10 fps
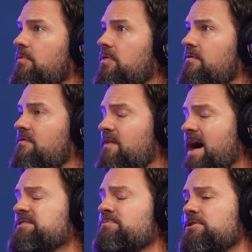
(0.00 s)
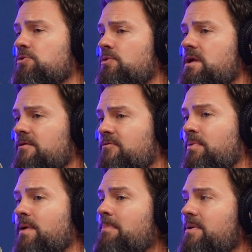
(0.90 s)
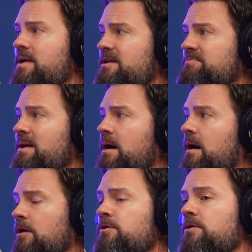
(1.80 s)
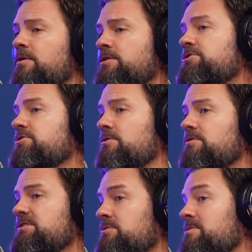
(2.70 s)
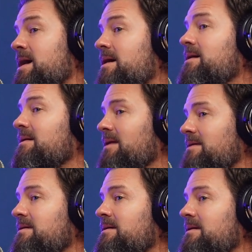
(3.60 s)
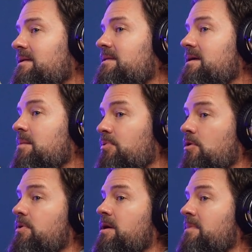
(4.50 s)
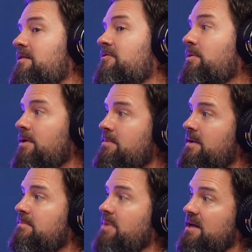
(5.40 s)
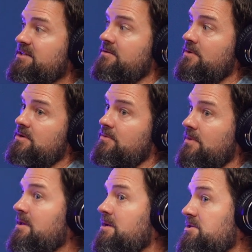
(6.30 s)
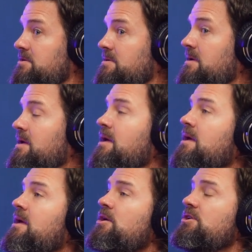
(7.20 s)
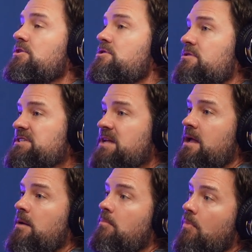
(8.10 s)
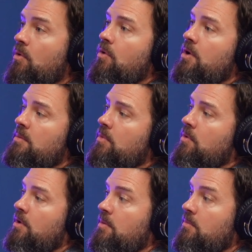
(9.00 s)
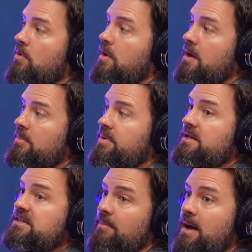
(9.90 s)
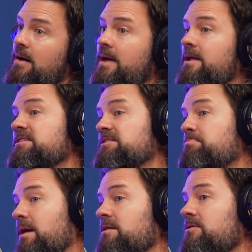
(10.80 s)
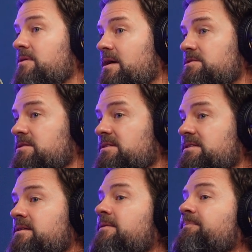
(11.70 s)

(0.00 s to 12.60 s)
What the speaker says: the vast majority of property has been underinsured, so they're not collecting the appropriate amount of premium based on what they're really insuring. So you're seeing more and more and more companies come out and inspect locations,